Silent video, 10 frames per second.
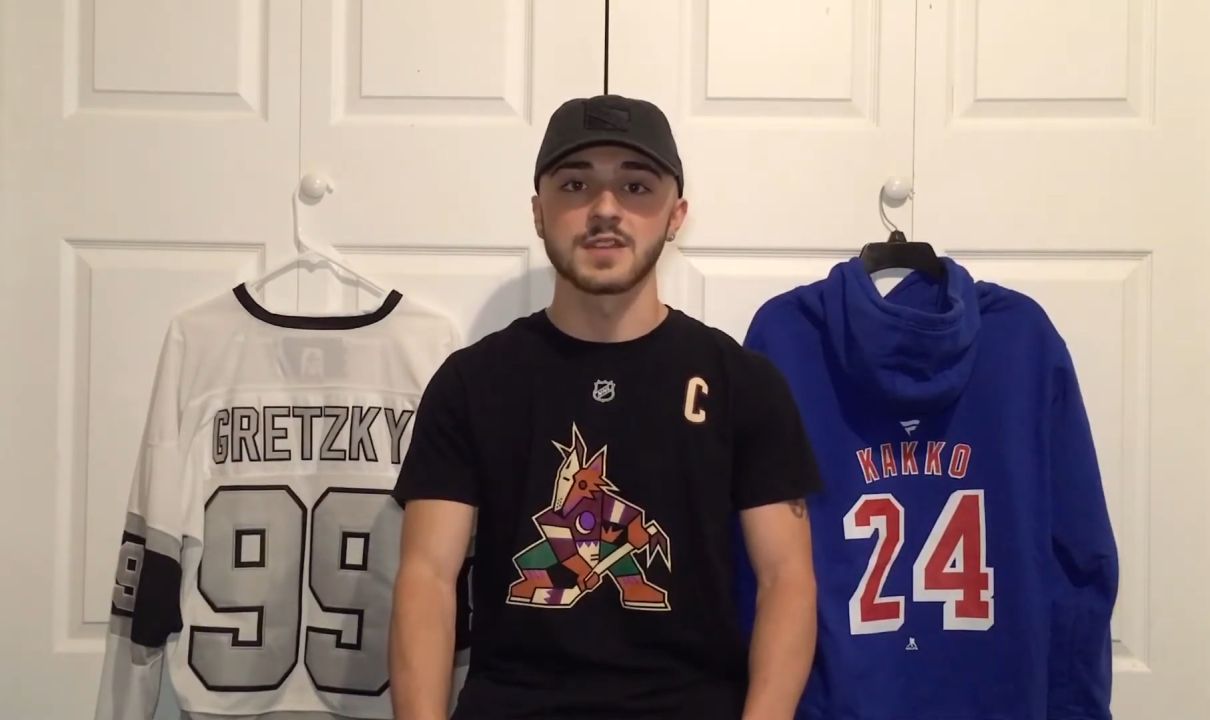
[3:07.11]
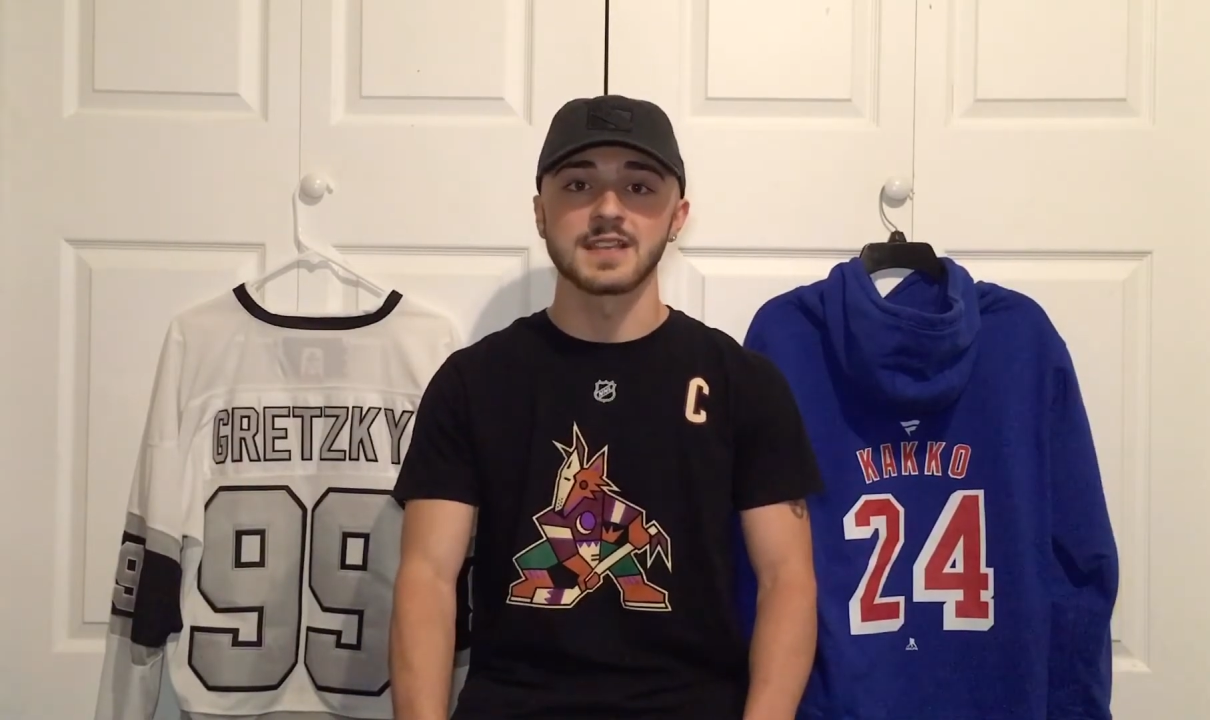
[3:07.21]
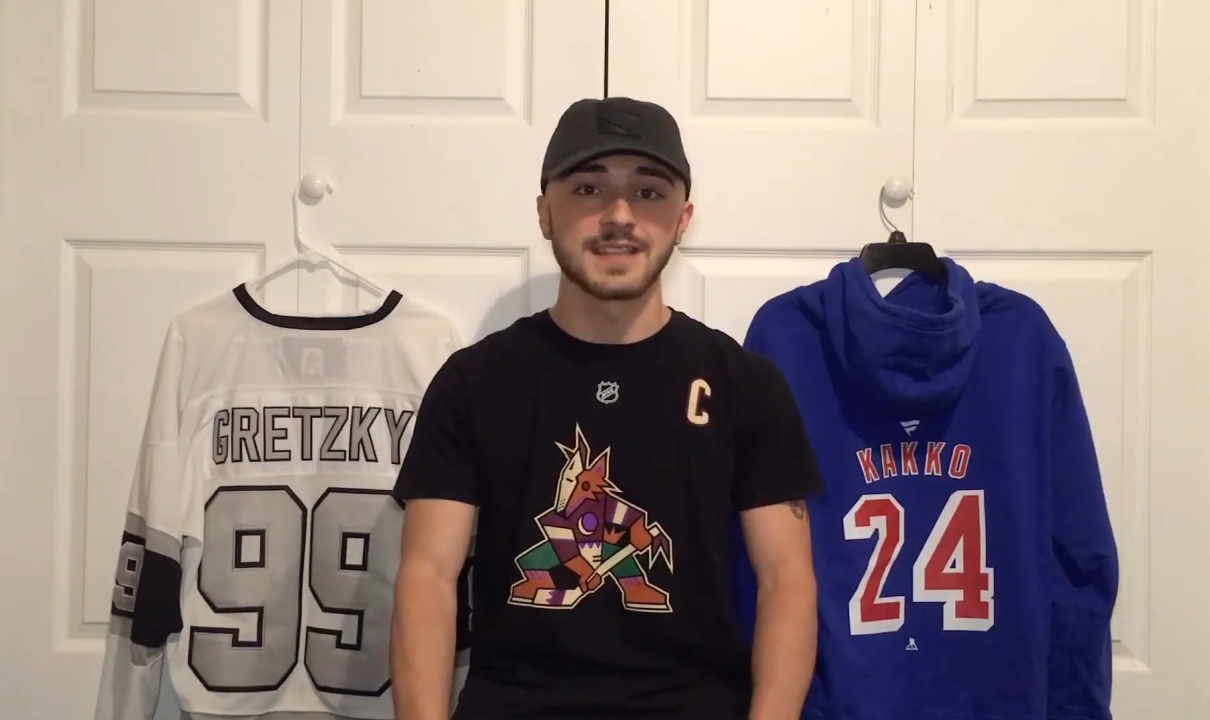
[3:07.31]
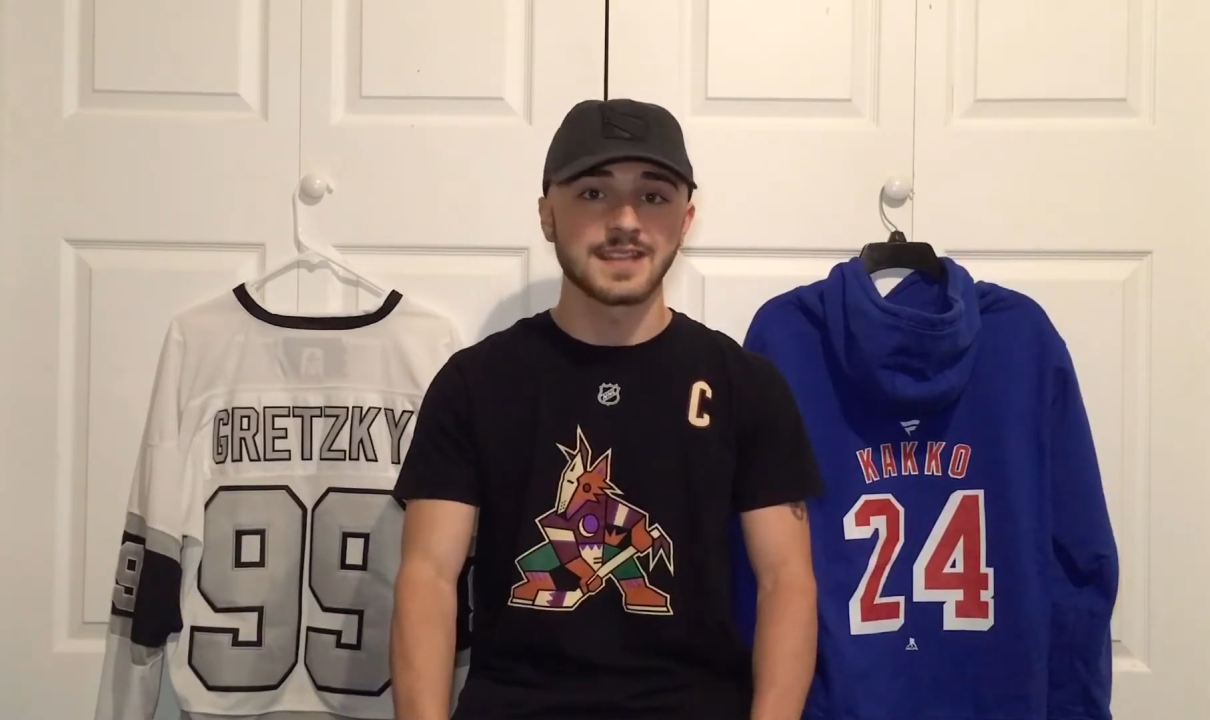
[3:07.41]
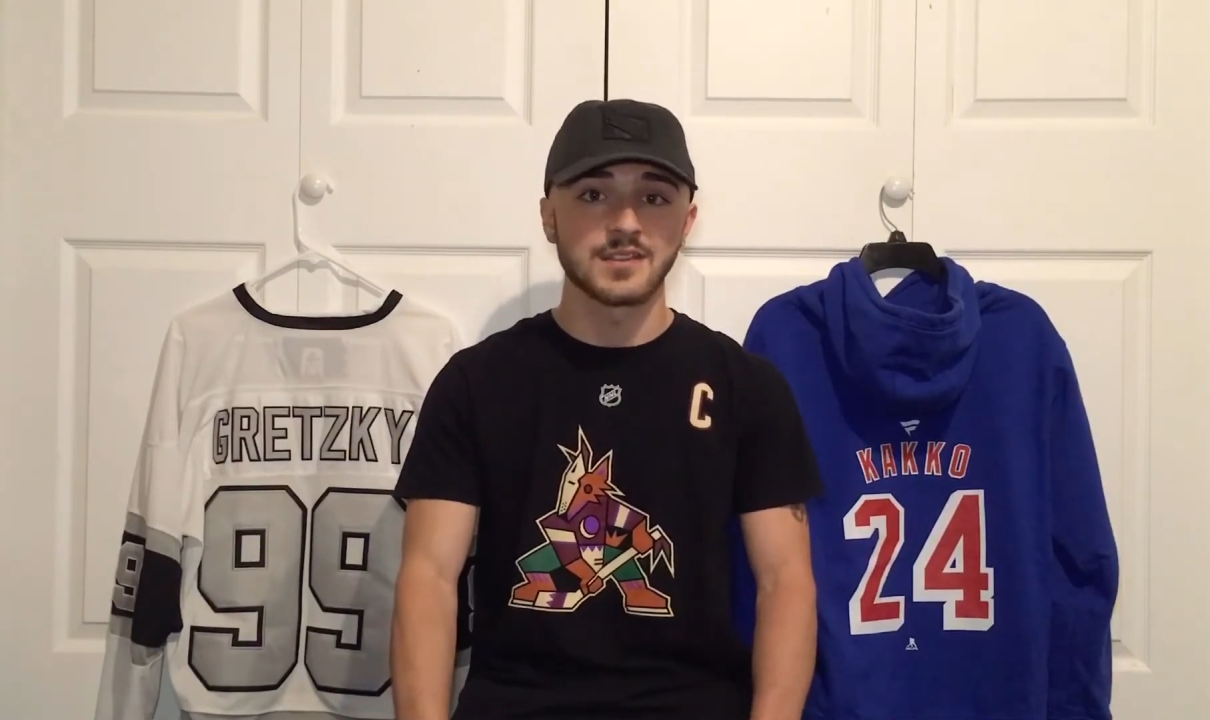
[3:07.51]
like
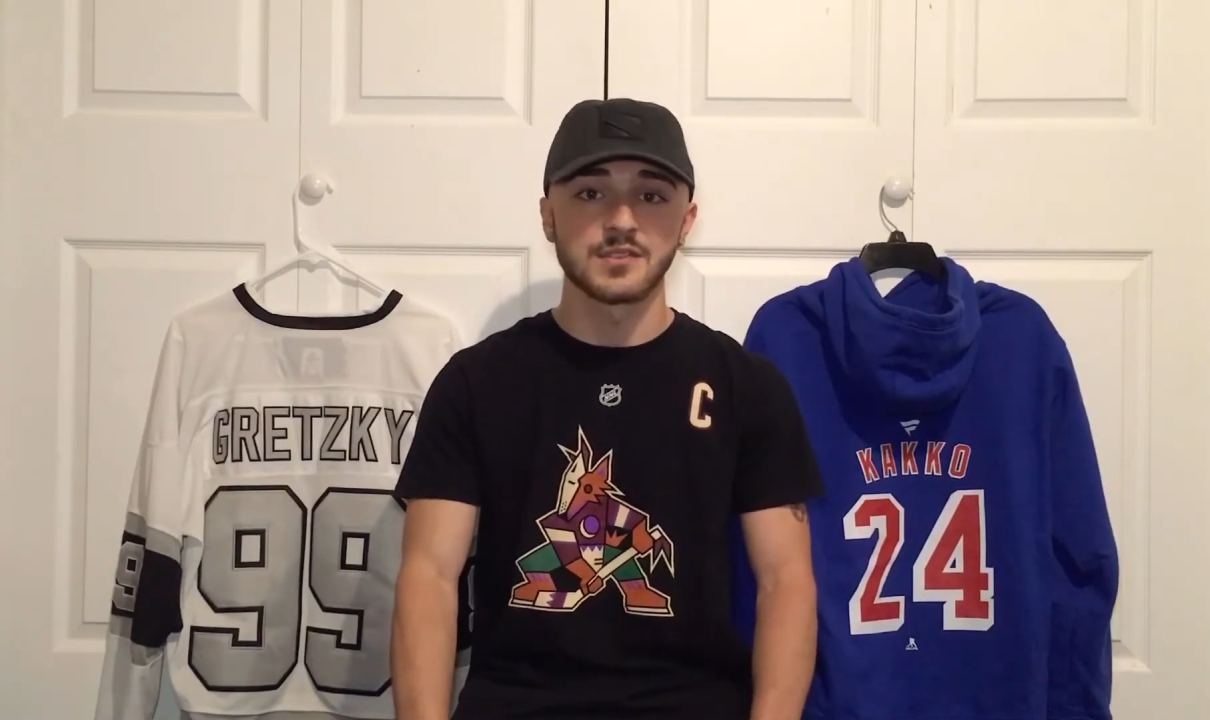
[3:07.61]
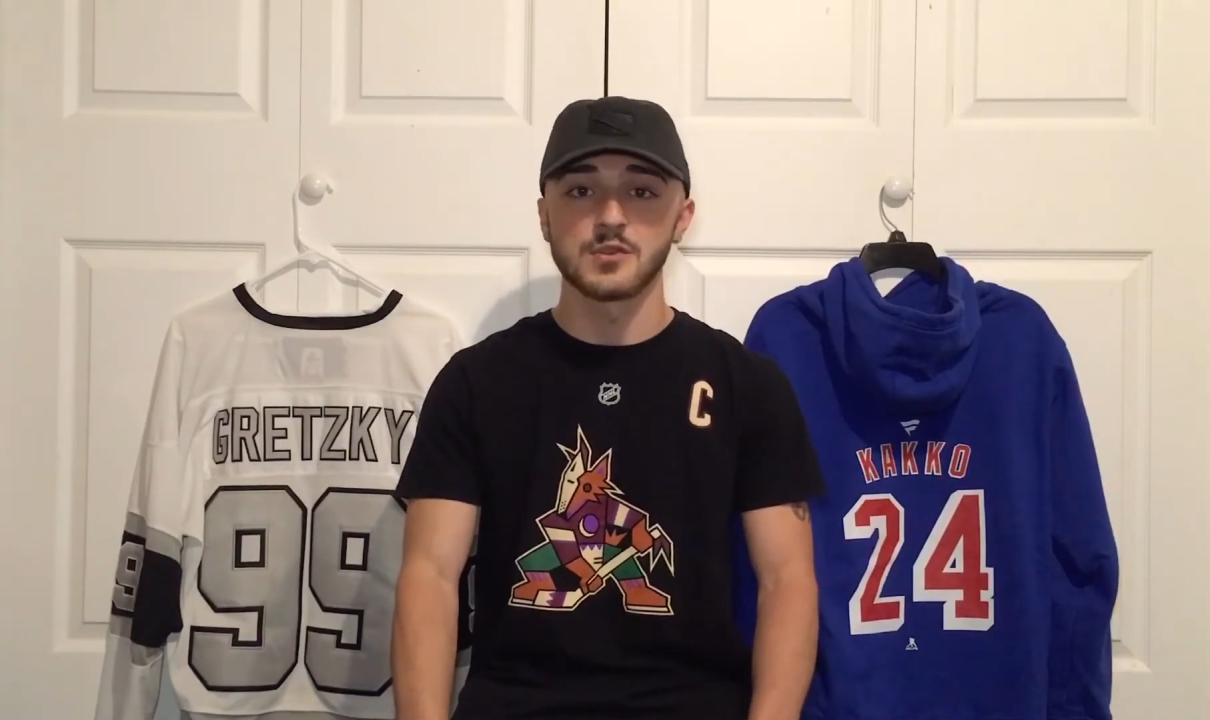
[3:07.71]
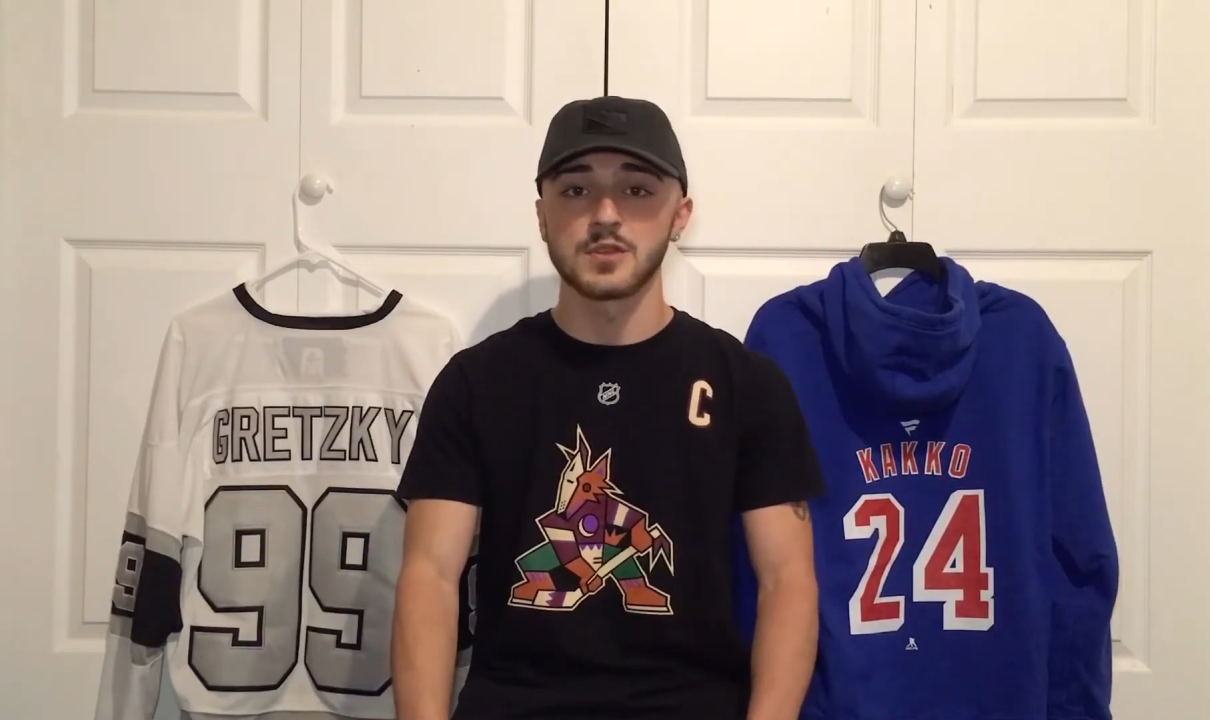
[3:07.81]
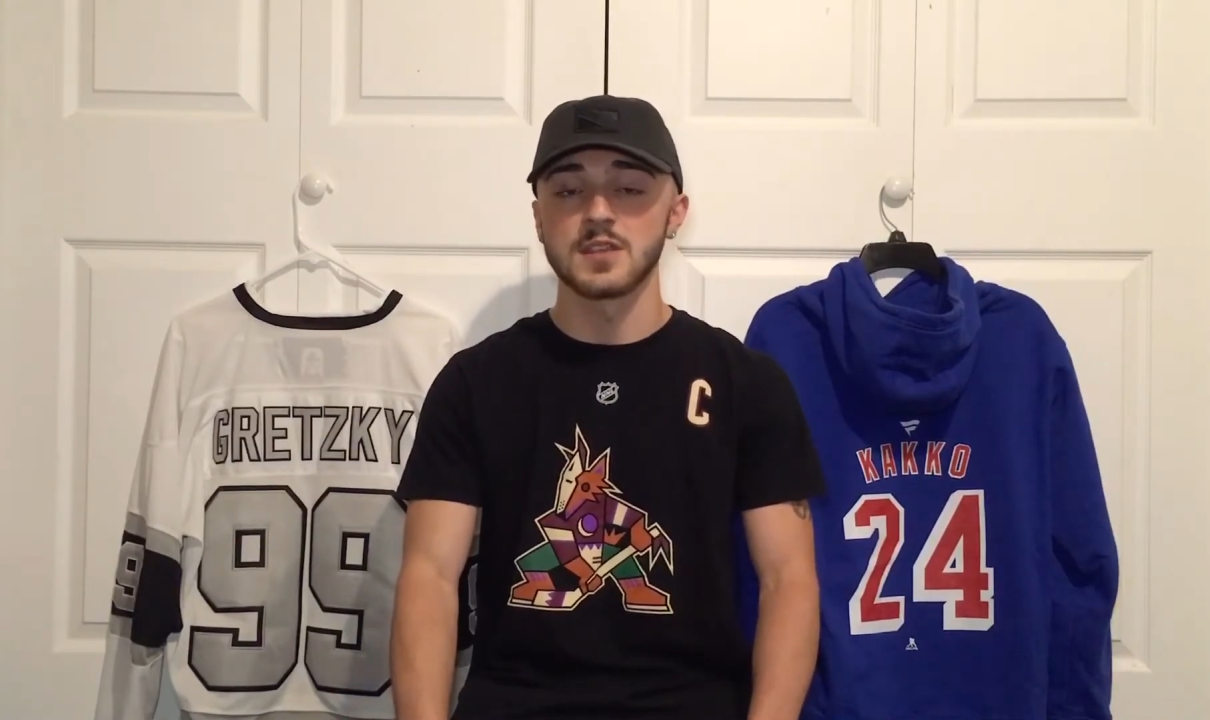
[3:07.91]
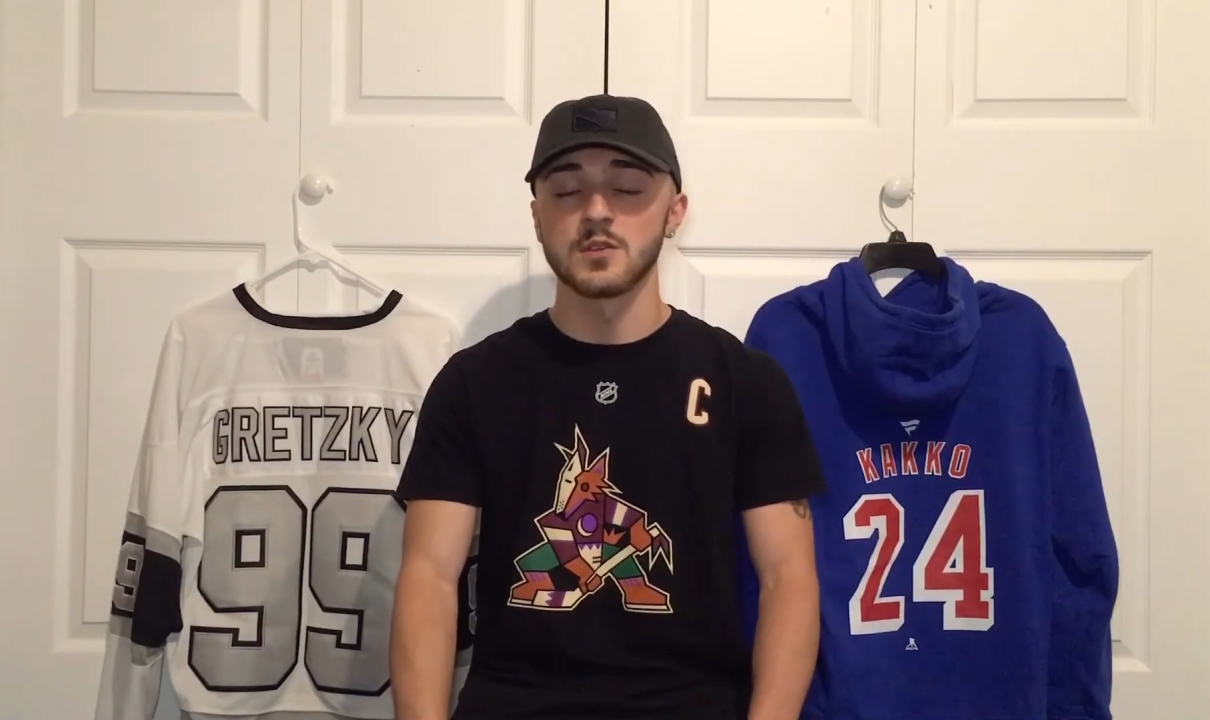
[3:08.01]
Nick Suzuki,